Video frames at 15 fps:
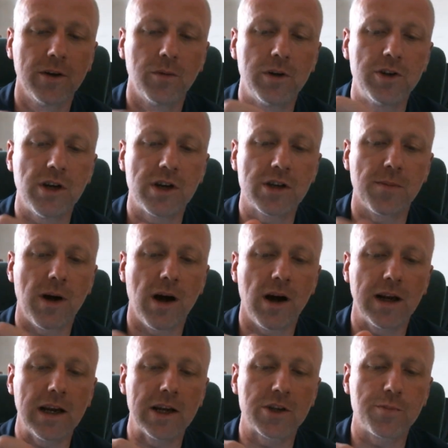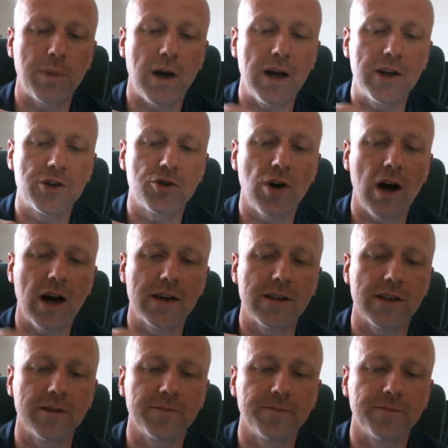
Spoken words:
which is my Aspire Triton